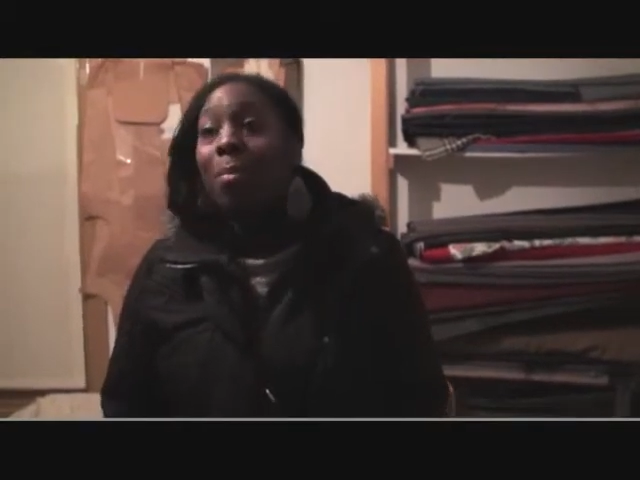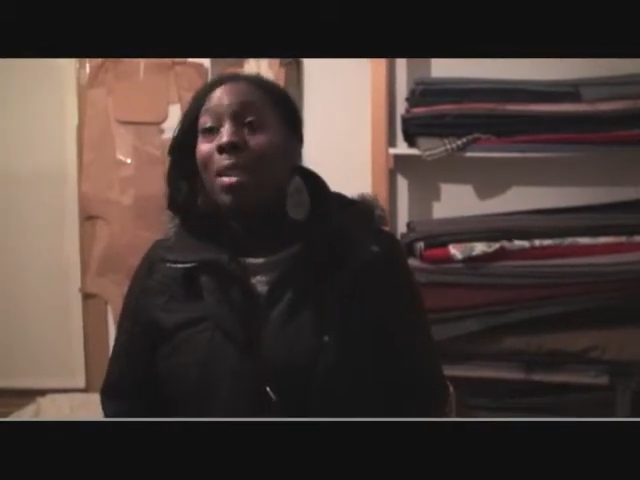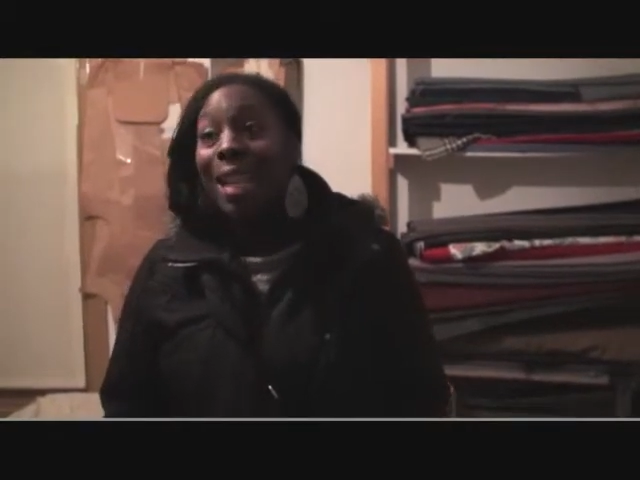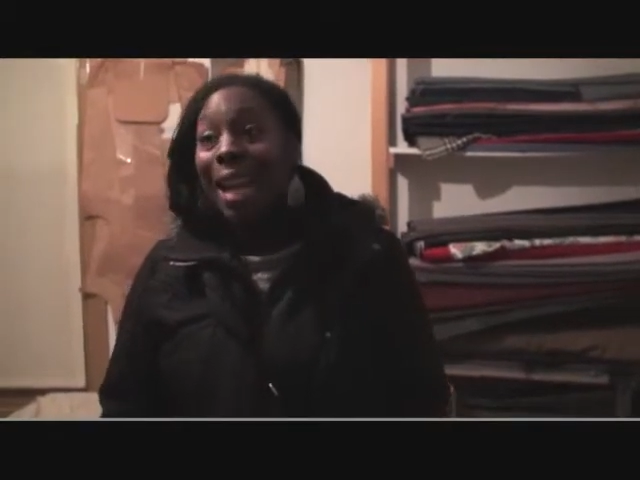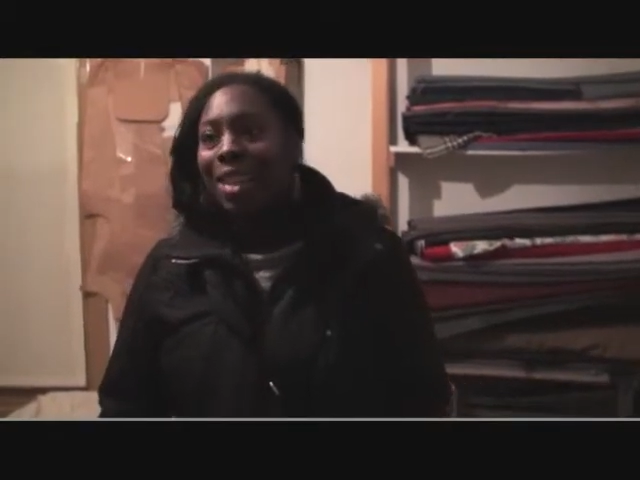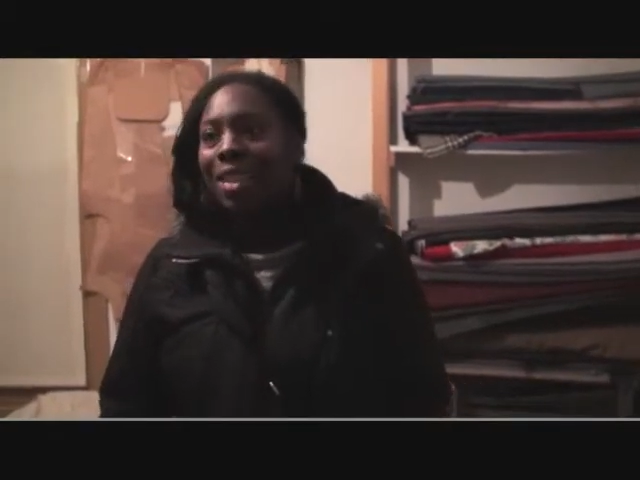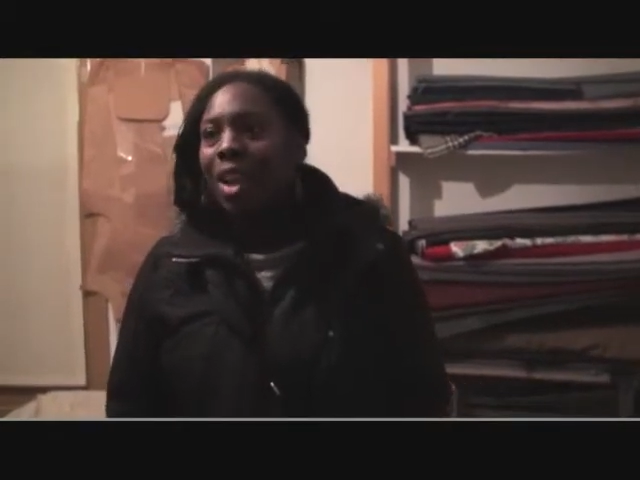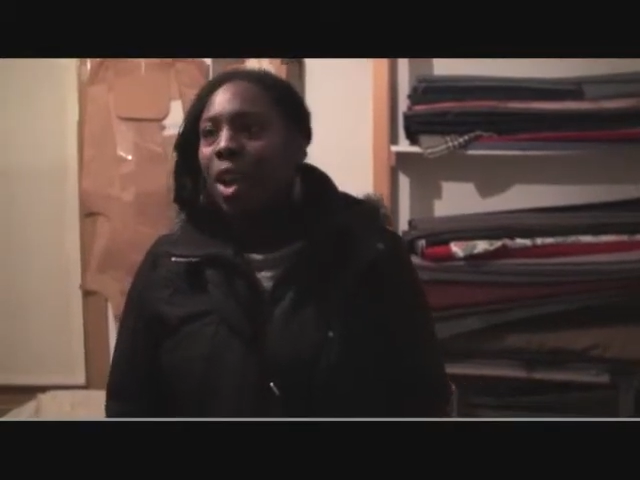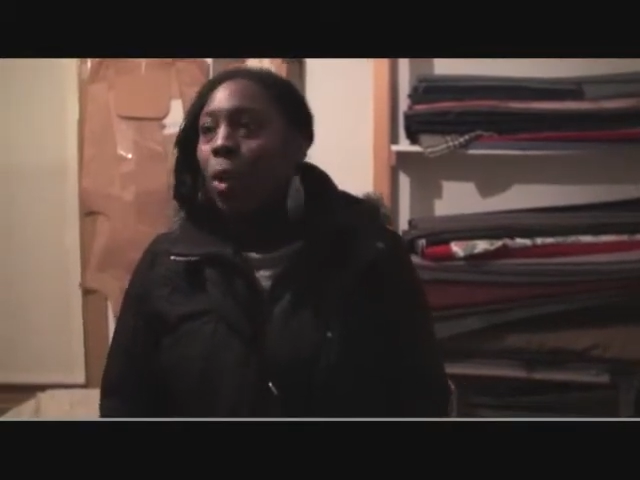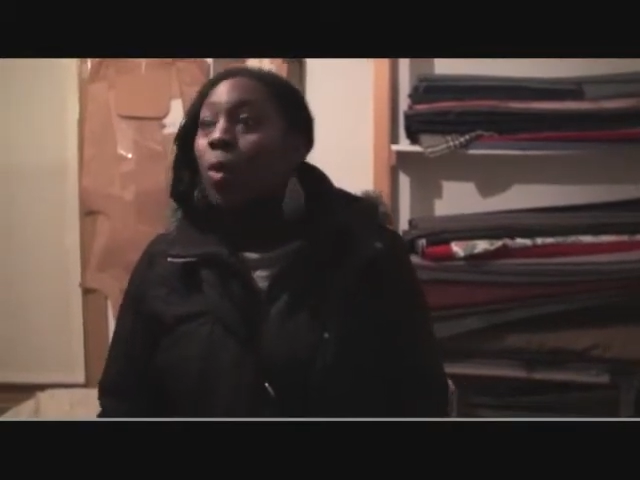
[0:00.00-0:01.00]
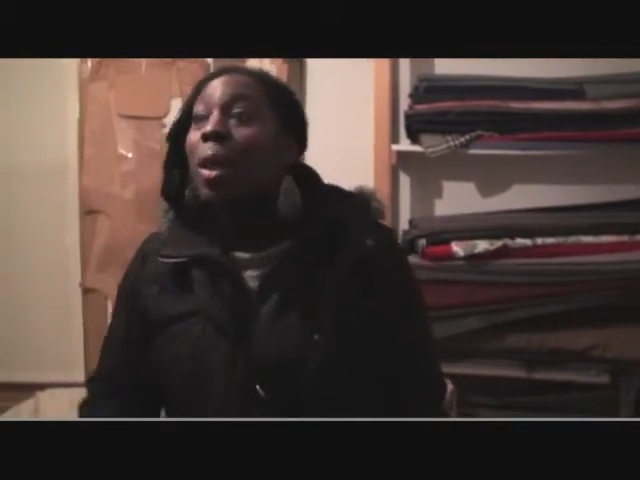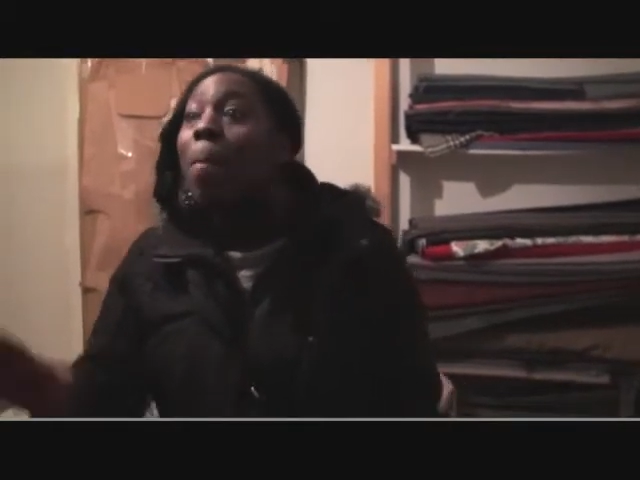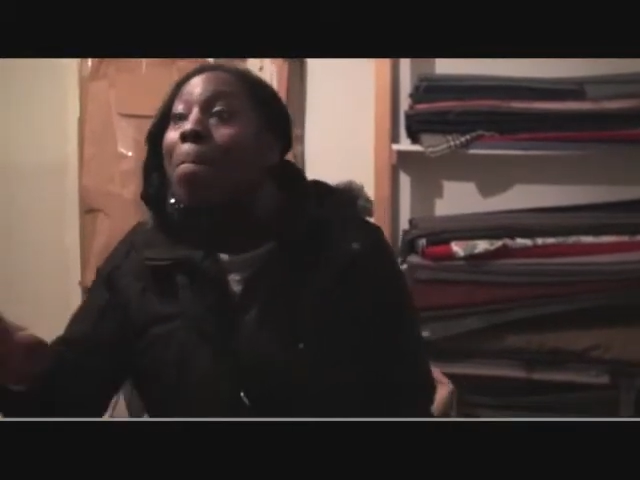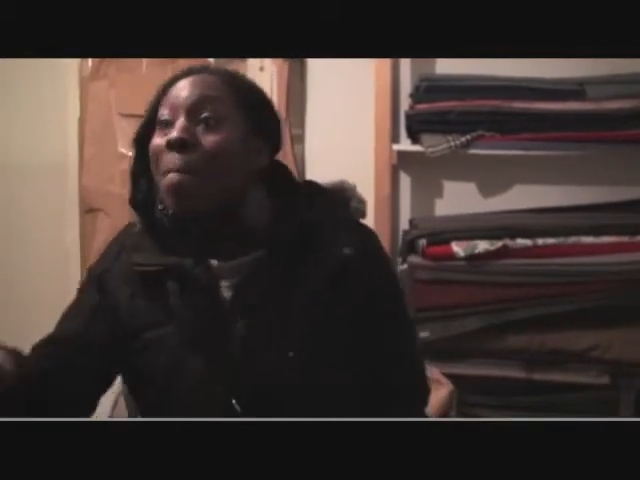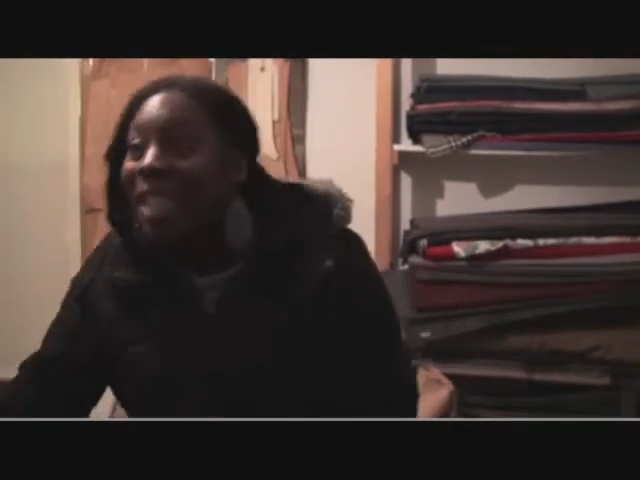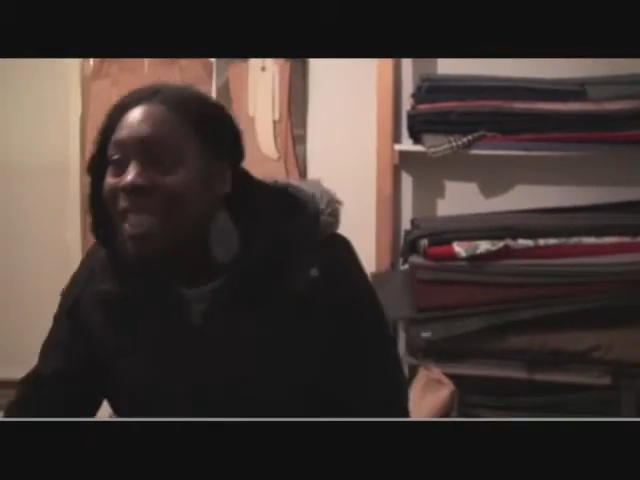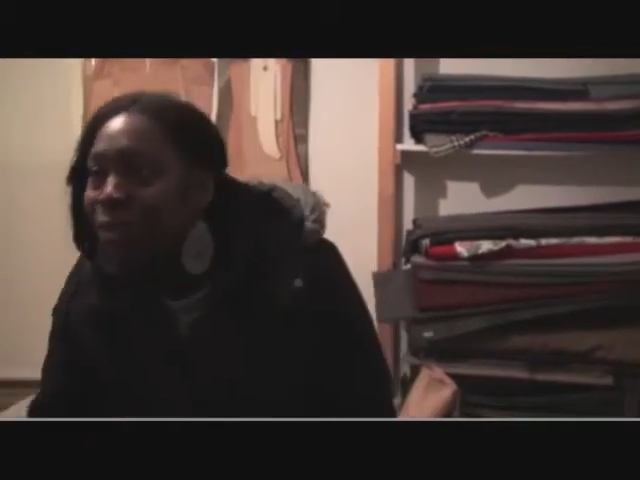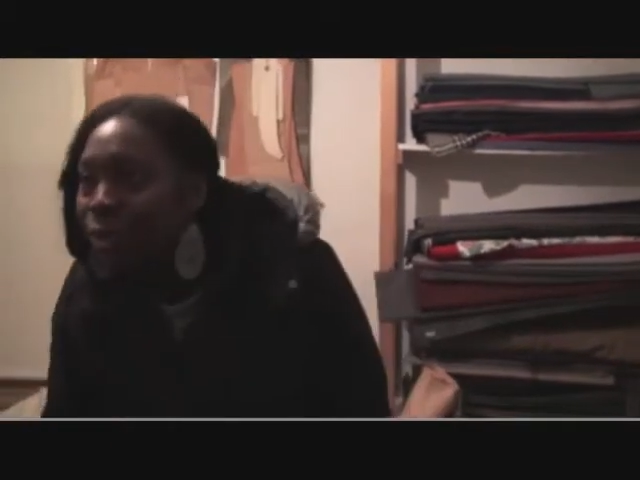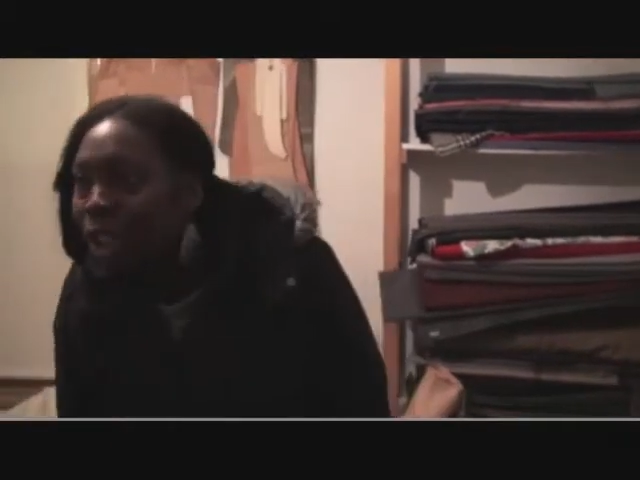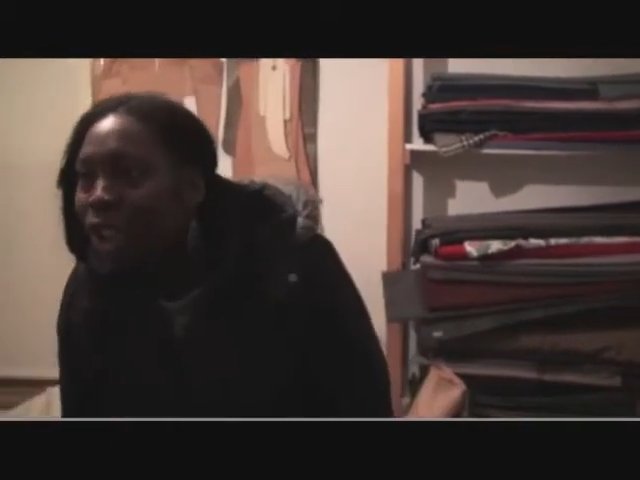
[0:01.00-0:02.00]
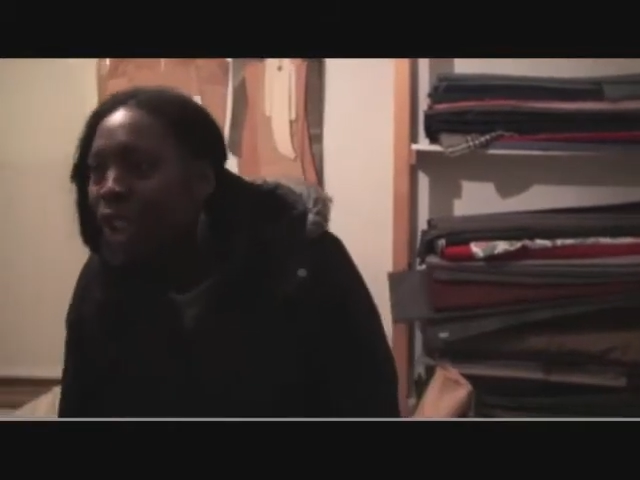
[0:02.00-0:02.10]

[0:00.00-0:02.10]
My dad was a massive Rod